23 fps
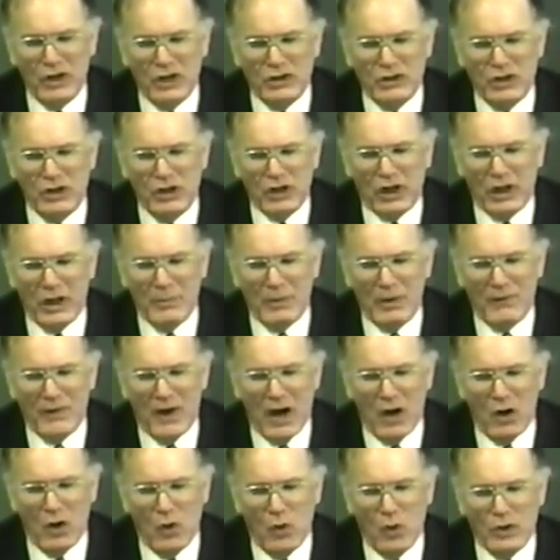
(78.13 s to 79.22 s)
touching the coming of
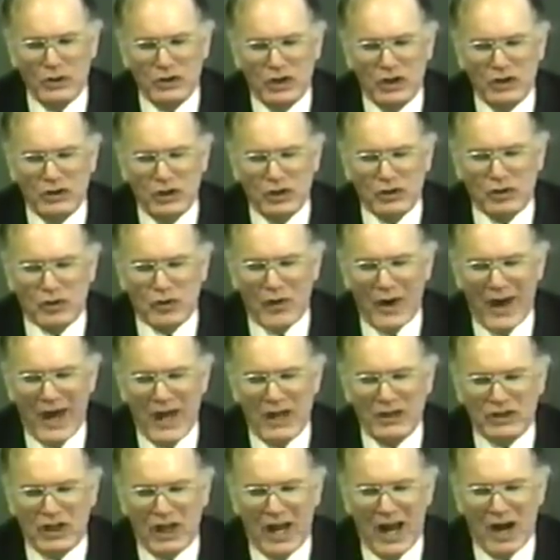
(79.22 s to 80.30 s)
our Lord Jesus
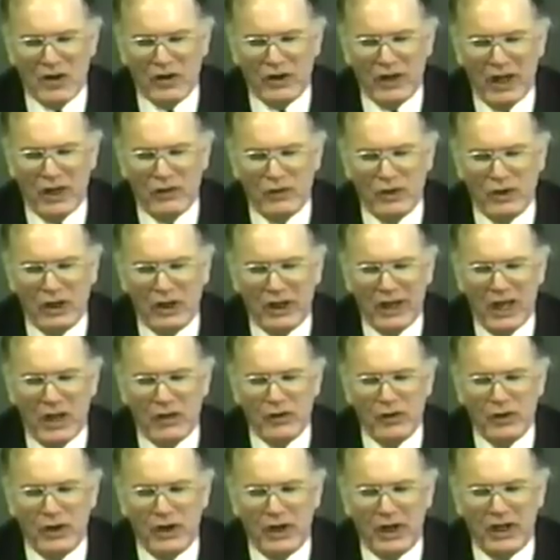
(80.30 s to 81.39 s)
Christ and our gathering
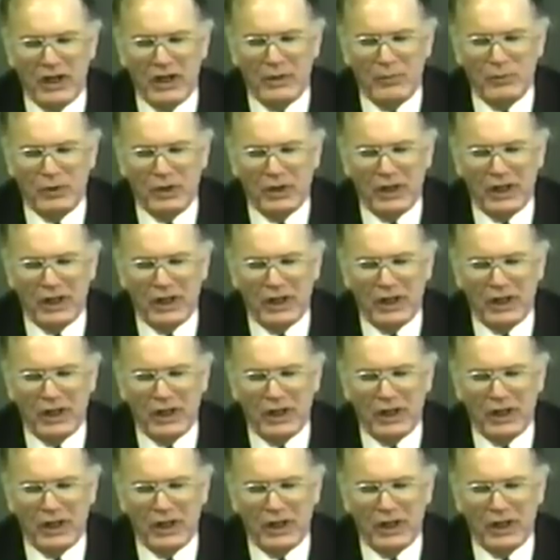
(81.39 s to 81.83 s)
together unto him